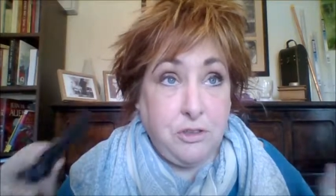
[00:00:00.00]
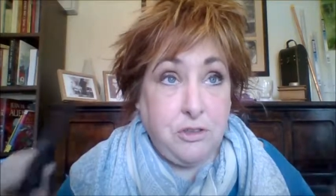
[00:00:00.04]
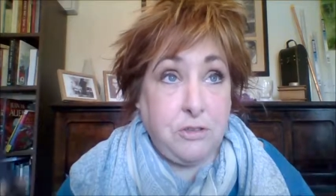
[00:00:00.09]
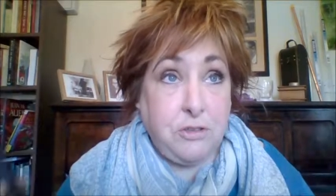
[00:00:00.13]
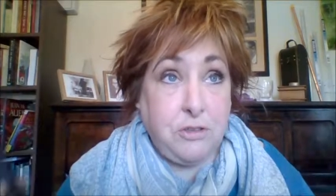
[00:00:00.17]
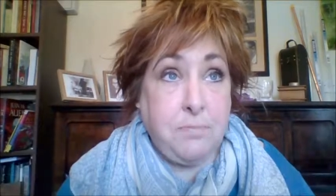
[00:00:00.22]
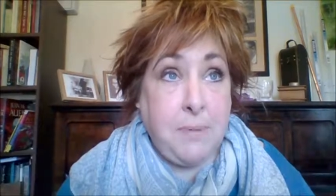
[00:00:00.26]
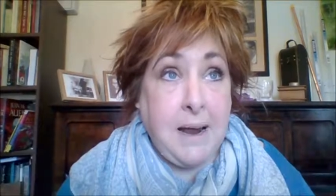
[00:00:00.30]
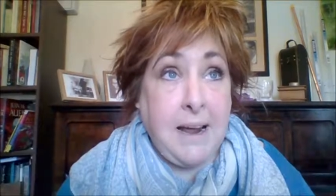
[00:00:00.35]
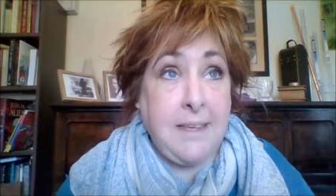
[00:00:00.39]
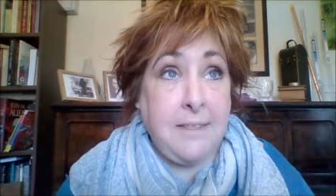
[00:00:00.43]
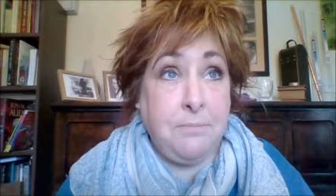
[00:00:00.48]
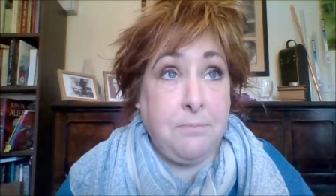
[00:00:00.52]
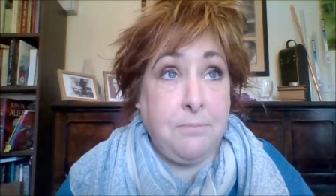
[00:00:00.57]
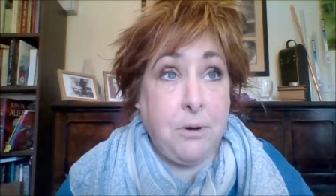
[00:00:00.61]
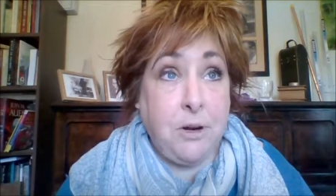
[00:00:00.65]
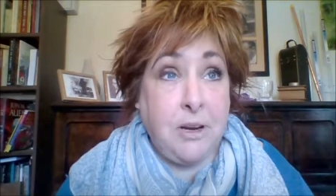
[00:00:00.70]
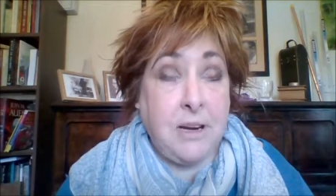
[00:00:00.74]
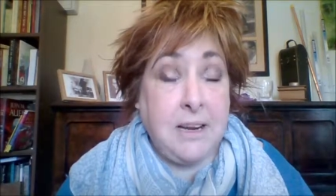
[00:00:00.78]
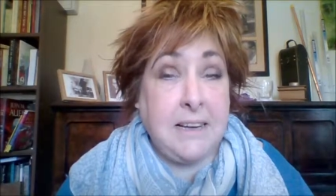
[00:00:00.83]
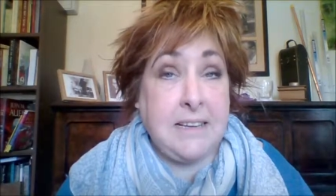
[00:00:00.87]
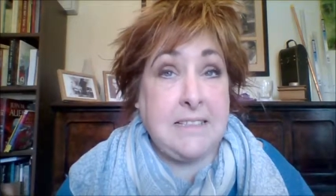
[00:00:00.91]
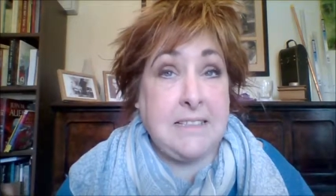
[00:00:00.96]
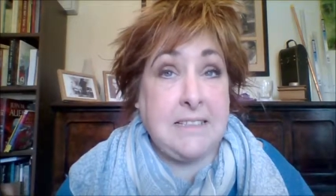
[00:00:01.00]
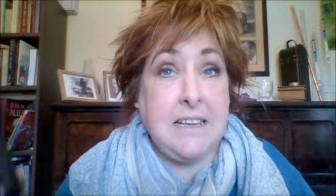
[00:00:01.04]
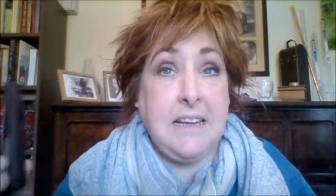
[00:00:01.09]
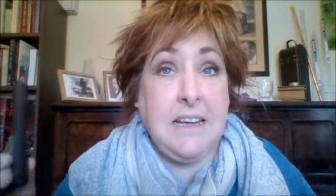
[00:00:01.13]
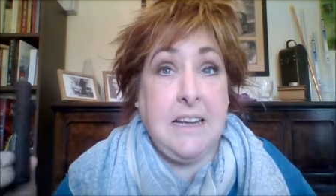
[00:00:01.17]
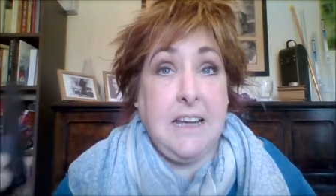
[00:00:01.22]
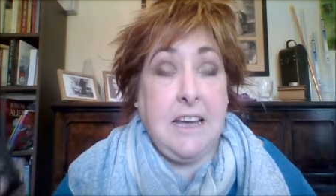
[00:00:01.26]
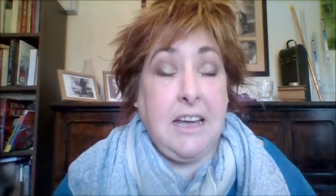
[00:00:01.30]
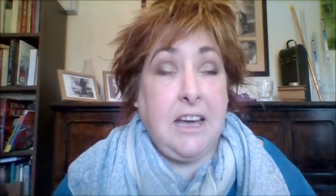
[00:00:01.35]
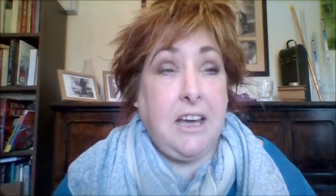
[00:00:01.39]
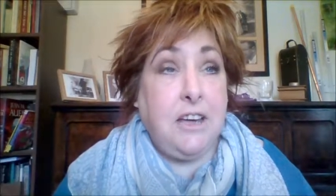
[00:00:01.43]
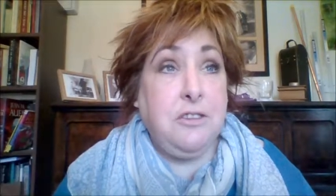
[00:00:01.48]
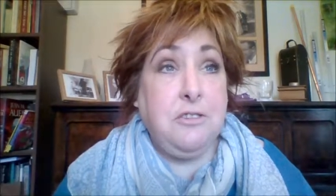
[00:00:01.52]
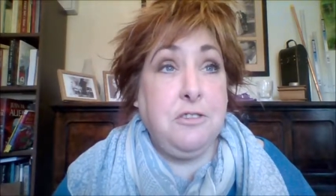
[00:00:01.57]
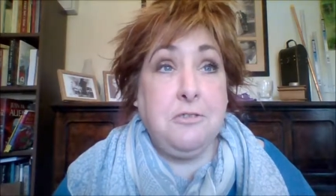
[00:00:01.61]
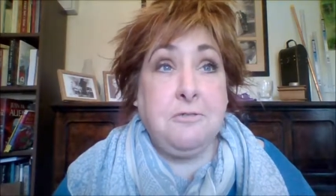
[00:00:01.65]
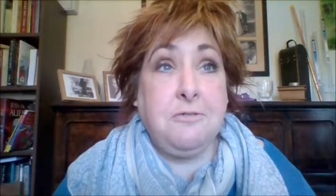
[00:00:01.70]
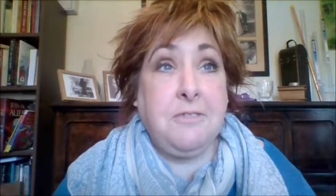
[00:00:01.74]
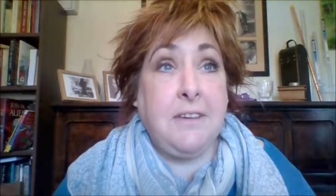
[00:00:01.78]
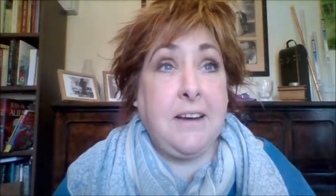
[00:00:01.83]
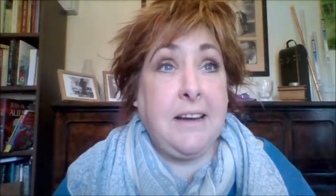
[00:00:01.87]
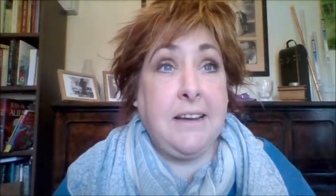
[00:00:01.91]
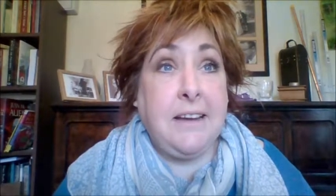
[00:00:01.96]
you buy the products and
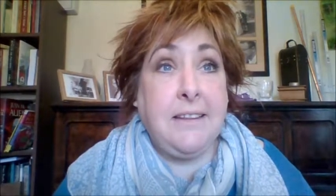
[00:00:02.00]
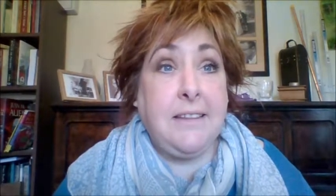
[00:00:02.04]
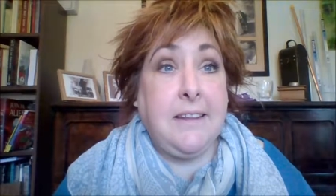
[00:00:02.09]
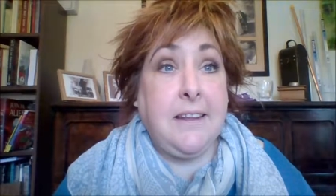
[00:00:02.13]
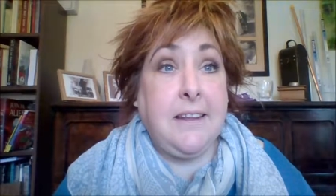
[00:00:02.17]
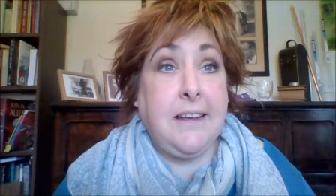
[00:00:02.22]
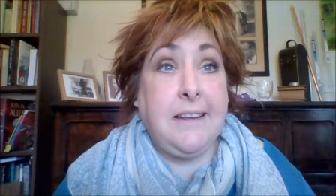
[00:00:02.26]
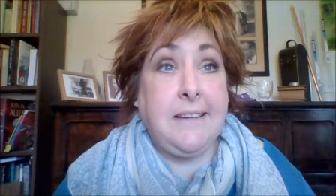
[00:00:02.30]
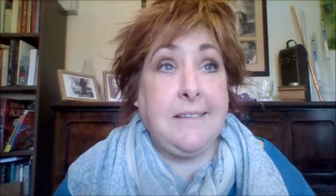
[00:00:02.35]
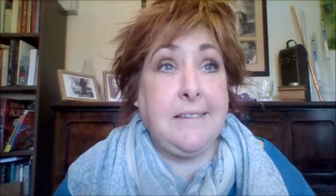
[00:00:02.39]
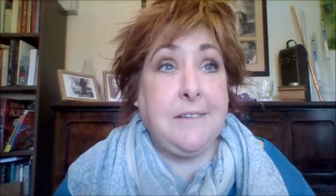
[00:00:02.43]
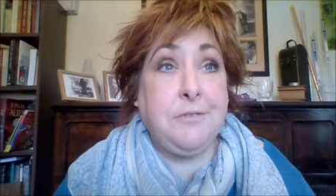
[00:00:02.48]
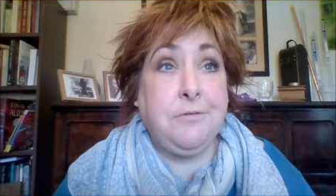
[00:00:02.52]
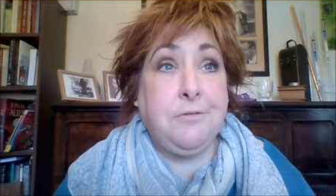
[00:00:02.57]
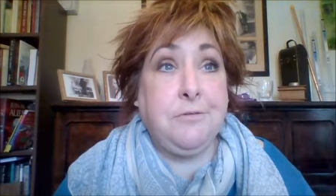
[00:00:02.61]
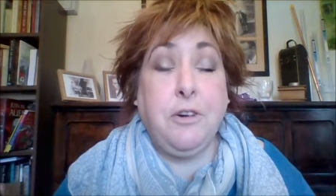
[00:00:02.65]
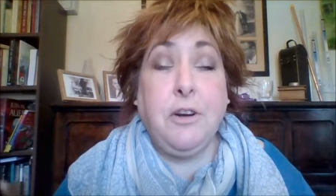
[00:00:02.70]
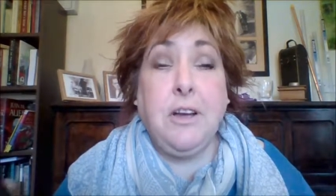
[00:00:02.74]
you find that